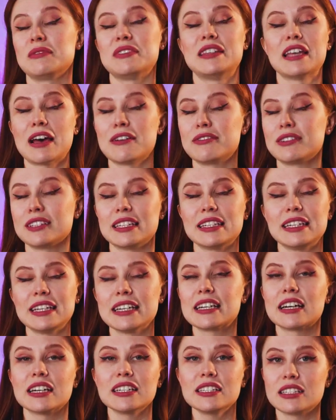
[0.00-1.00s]

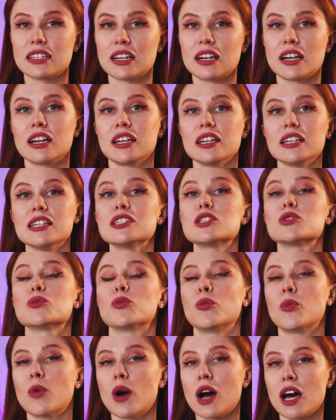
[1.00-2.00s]
definitely Qatar is
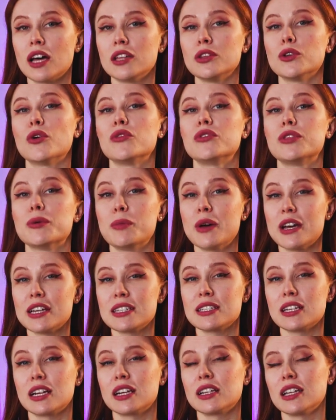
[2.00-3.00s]
one of the
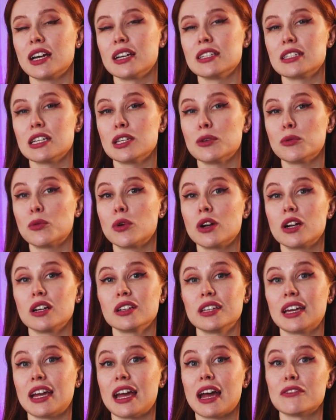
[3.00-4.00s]
best airlines in the
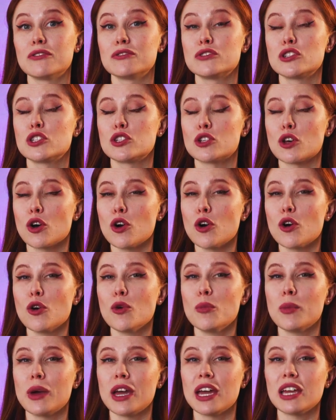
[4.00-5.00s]
world. They have
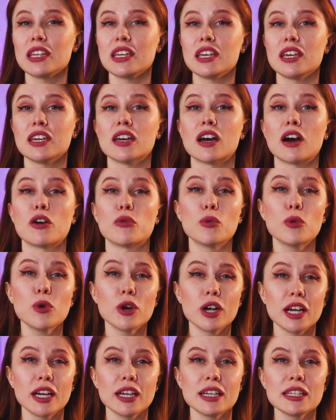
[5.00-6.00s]
so many
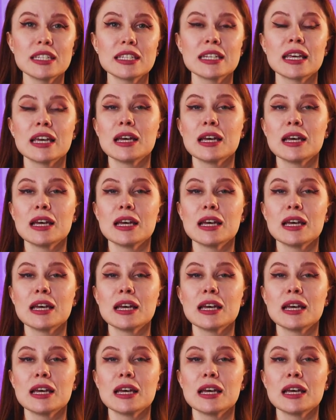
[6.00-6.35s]
awards,